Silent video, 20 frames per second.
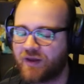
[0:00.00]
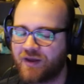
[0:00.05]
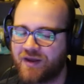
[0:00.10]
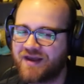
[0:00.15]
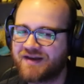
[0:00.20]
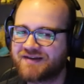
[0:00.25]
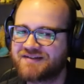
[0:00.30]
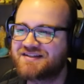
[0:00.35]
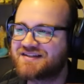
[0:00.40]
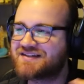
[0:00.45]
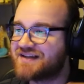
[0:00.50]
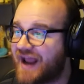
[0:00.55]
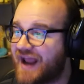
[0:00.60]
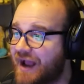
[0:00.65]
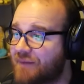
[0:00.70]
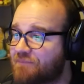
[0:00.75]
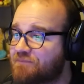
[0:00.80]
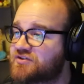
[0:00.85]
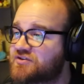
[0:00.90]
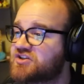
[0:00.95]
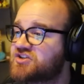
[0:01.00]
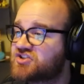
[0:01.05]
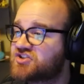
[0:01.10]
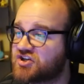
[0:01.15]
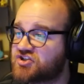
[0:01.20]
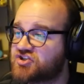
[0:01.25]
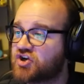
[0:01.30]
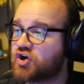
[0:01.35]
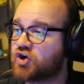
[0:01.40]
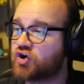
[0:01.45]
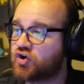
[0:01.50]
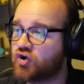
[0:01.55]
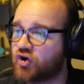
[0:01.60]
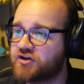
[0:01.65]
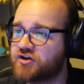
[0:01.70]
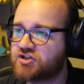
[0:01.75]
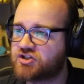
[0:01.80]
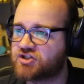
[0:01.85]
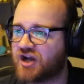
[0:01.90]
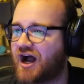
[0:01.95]
Snap does such a
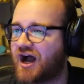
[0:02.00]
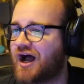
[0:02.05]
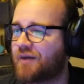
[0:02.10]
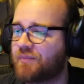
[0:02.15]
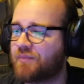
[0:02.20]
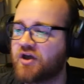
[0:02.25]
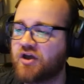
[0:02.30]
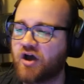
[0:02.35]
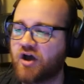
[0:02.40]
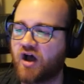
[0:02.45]
good job